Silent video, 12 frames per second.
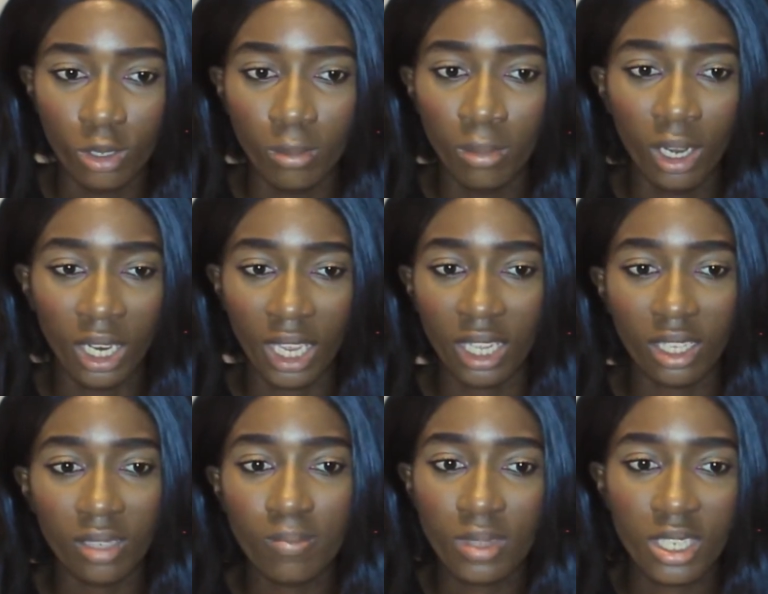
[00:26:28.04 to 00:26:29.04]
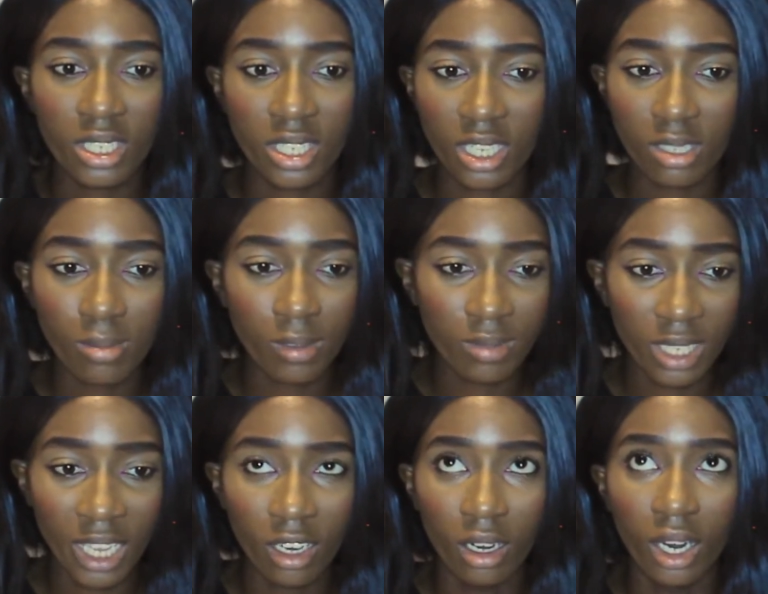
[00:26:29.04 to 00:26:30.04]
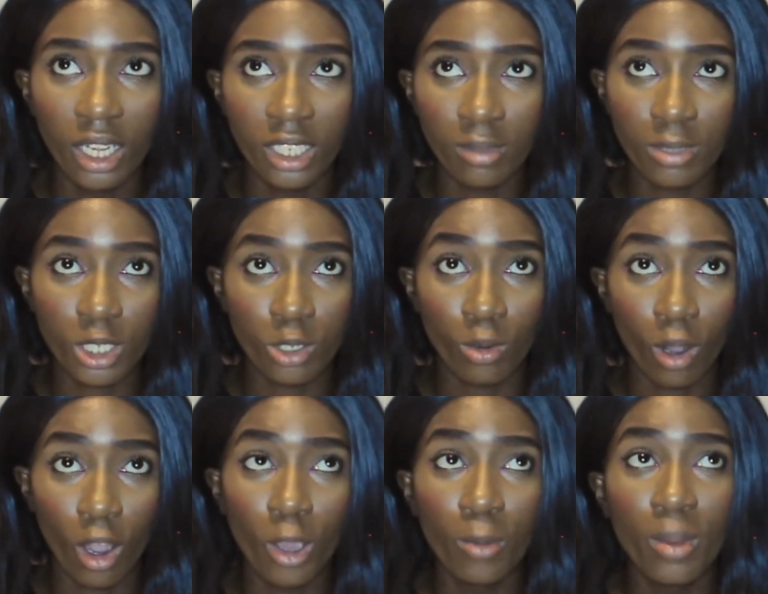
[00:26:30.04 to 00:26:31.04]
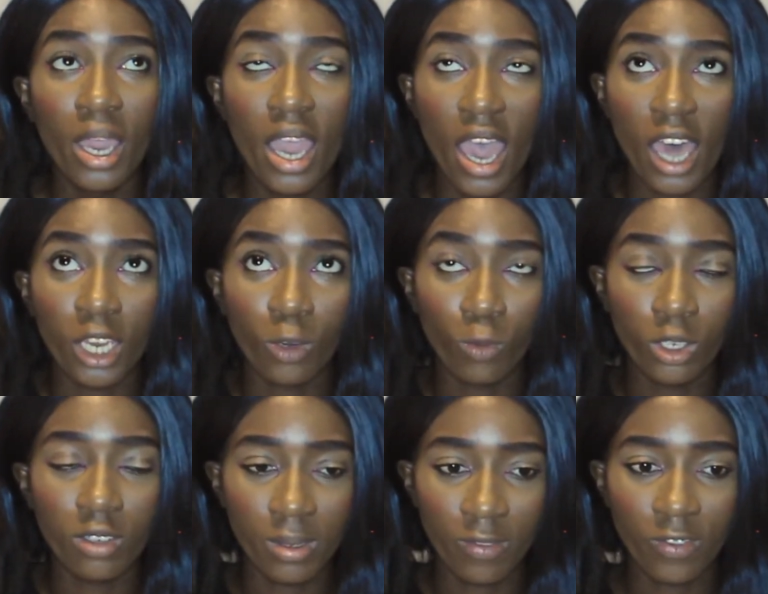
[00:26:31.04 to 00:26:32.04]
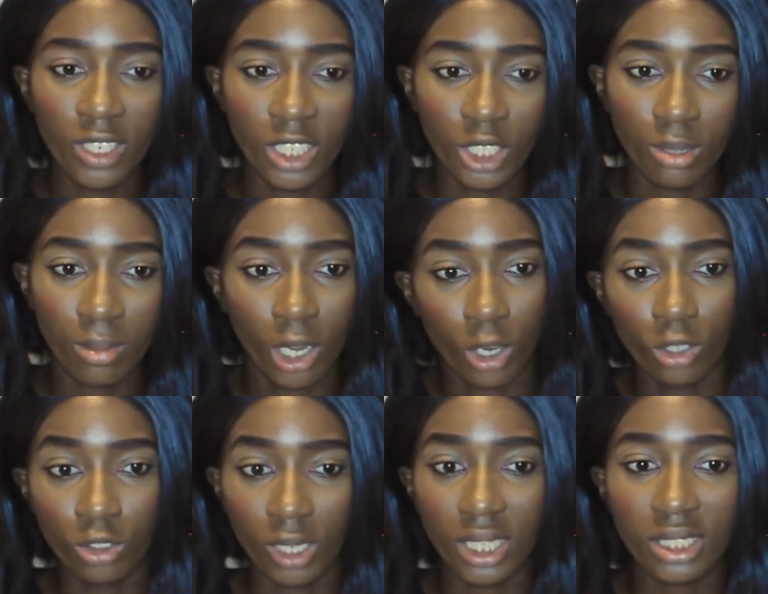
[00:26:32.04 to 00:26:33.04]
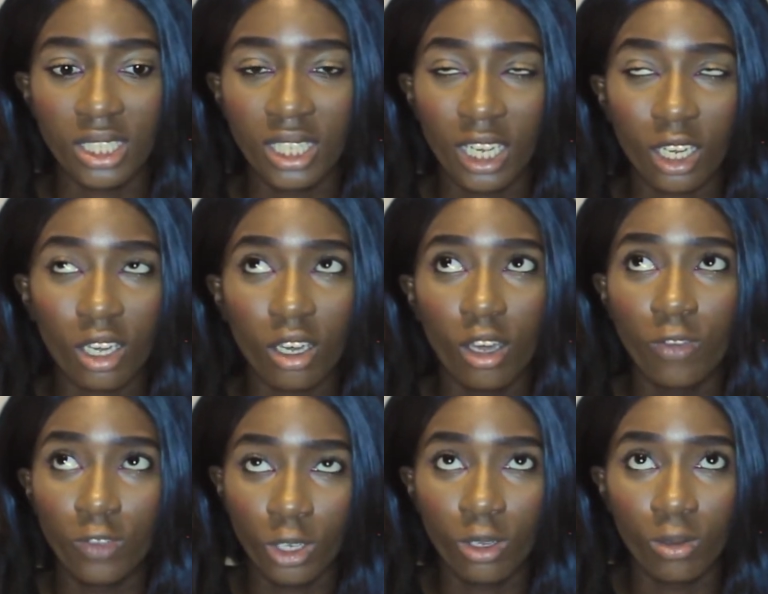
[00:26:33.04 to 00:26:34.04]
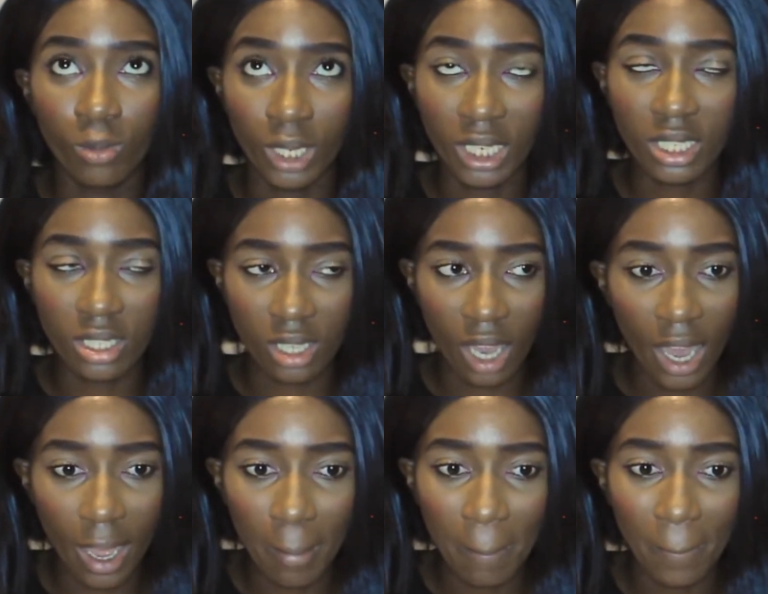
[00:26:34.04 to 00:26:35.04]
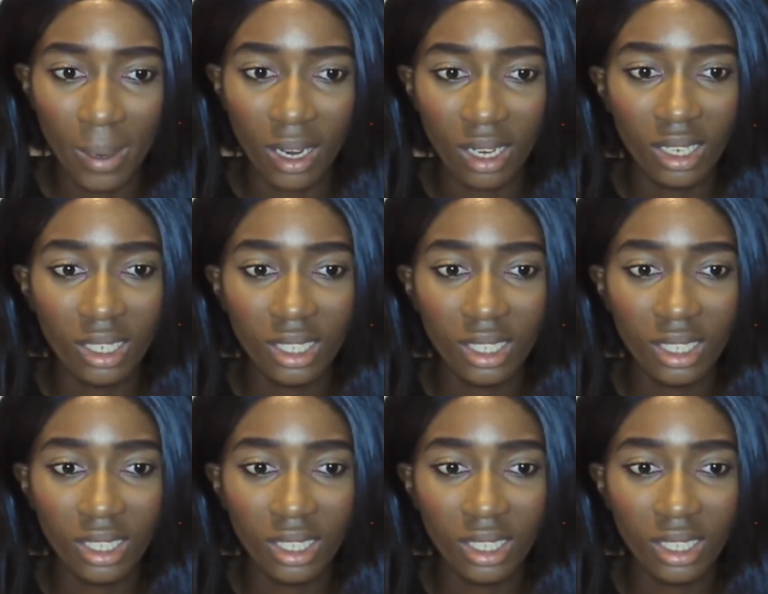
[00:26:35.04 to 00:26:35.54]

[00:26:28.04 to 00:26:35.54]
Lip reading: but like 6 months later and I'm still home, and I would have been finishing my contract in like a few weeks time, but